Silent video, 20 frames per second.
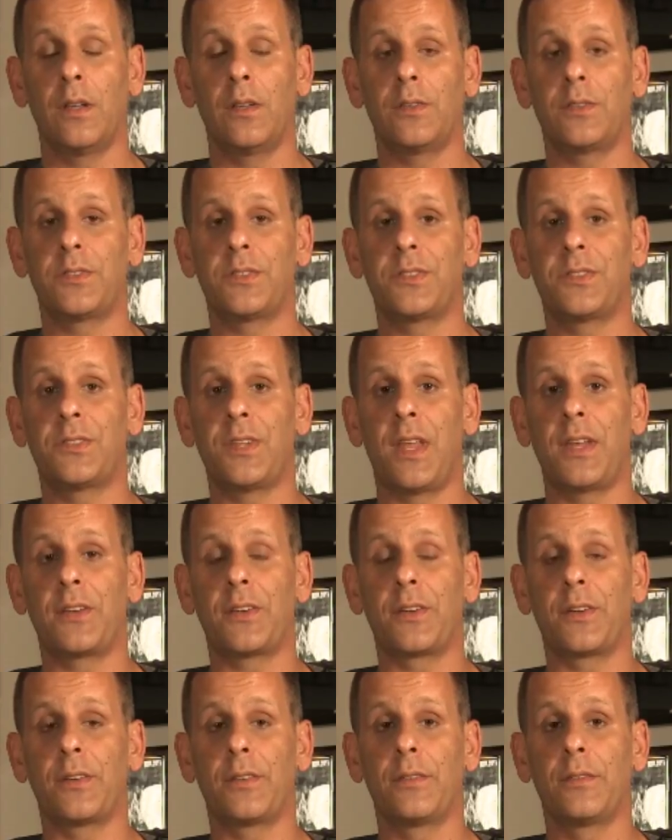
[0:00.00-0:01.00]

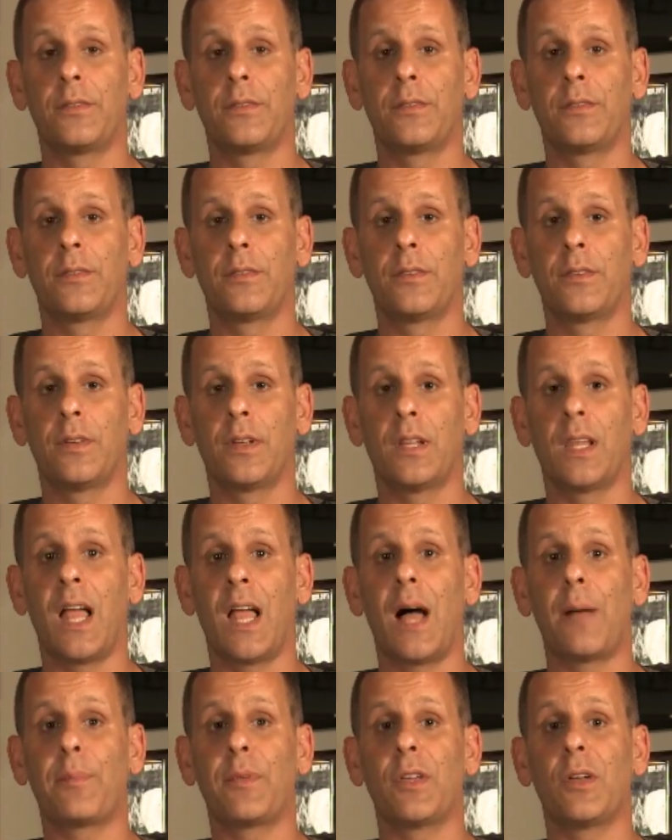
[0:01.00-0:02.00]
Center,
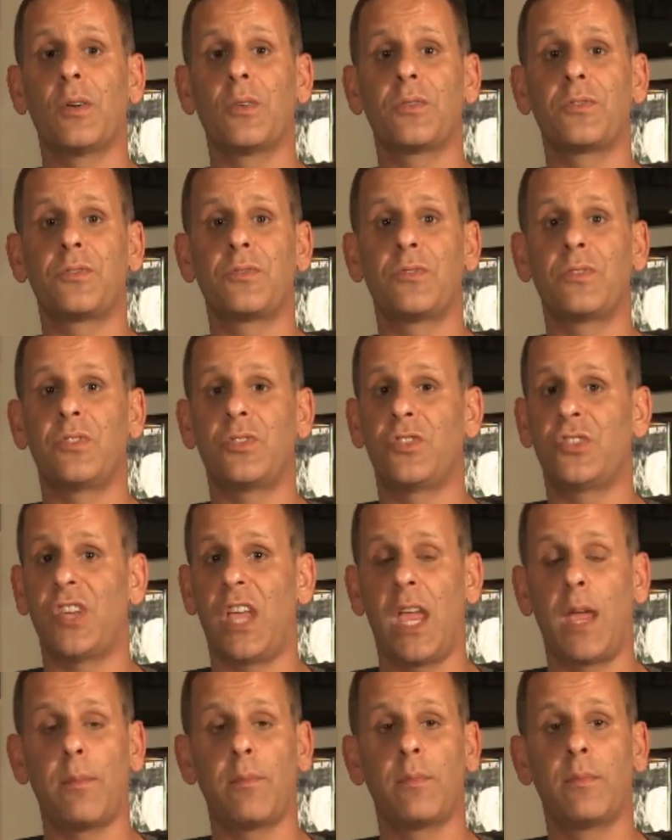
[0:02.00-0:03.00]
Jalapio,
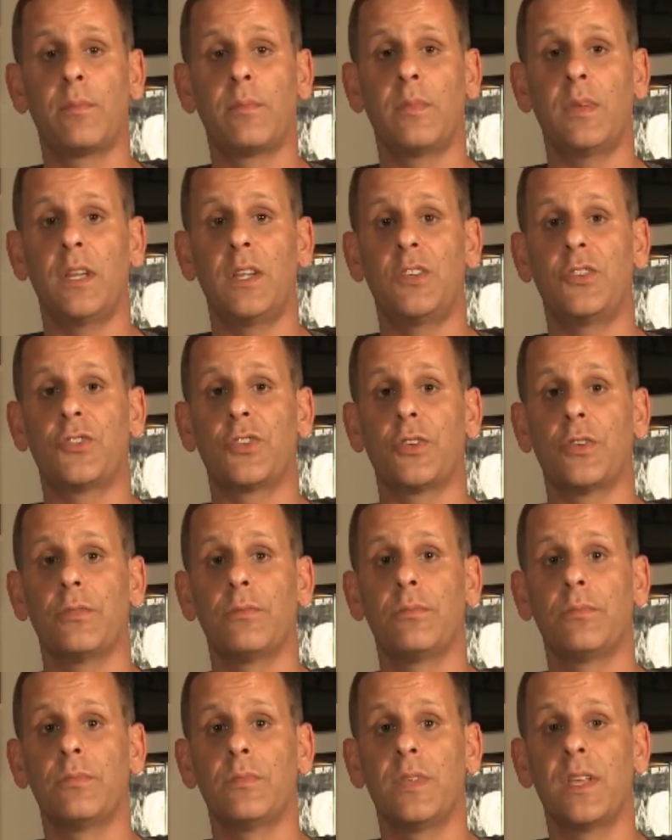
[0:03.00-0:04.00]
shame, injured
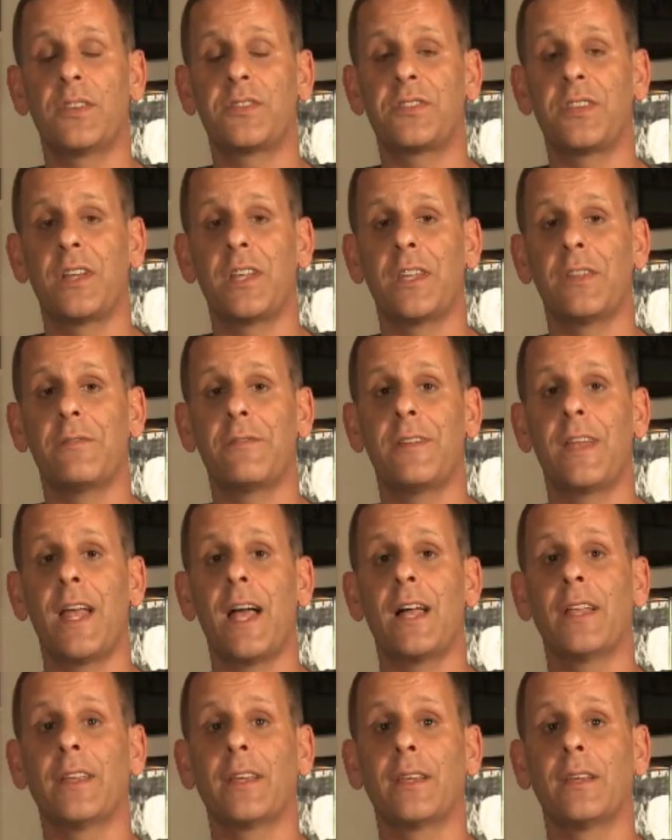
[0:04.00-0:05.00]
yesterday in the
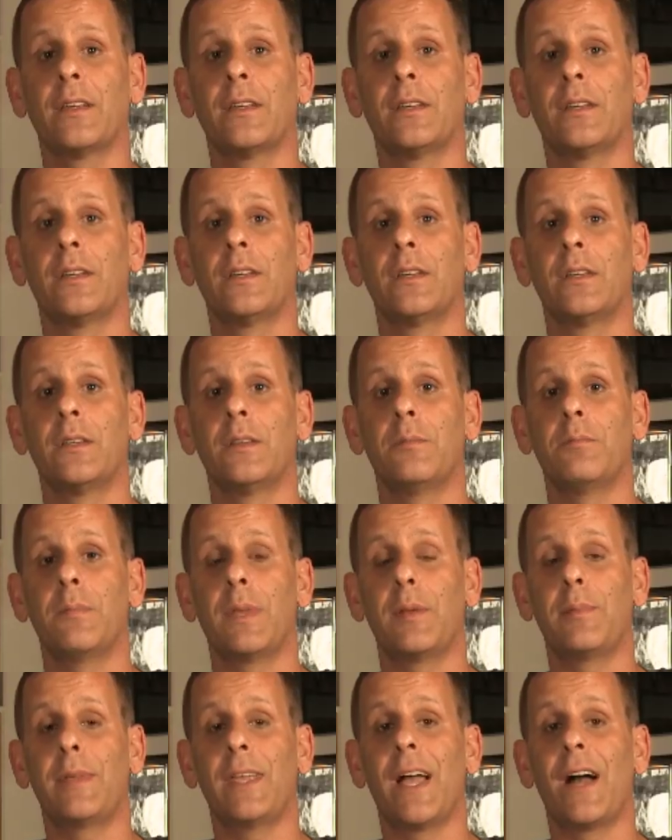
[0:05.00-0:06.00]
finale.
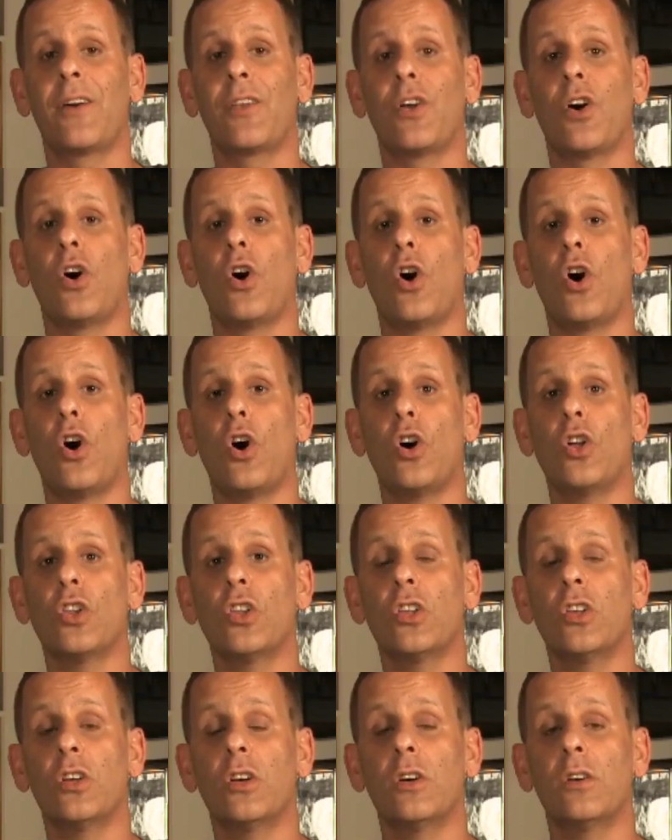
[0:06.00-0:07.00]
Maybe out
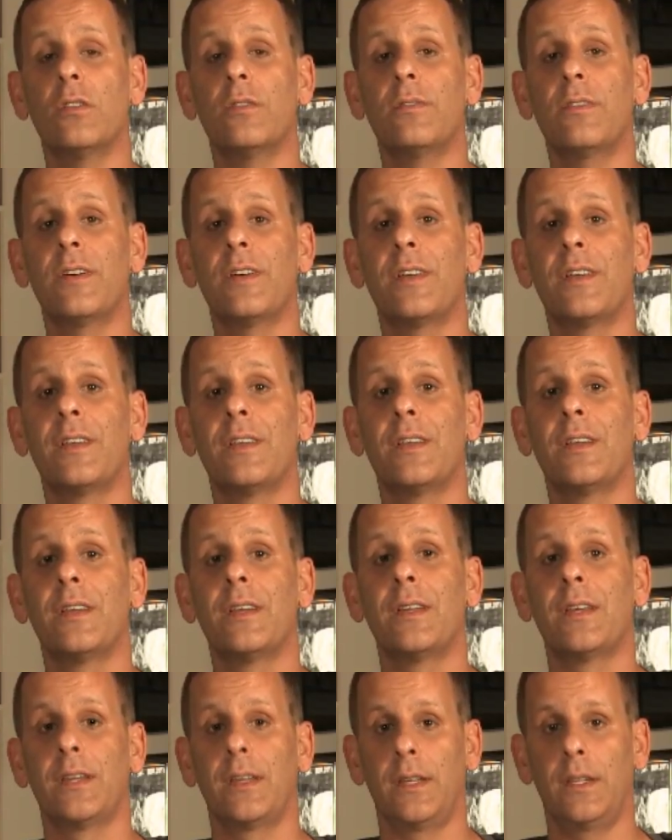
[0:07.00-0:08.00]
all of
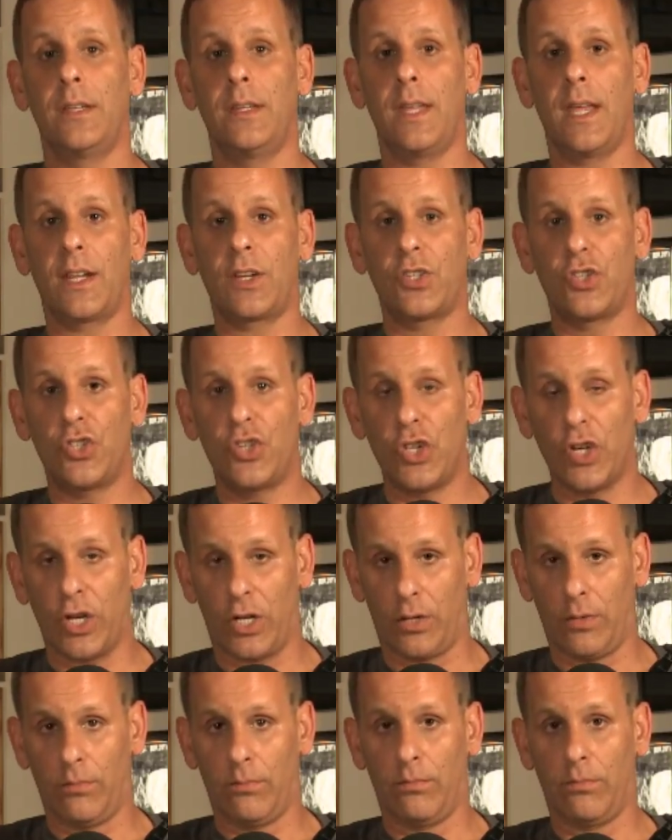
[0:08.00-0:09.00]
next year.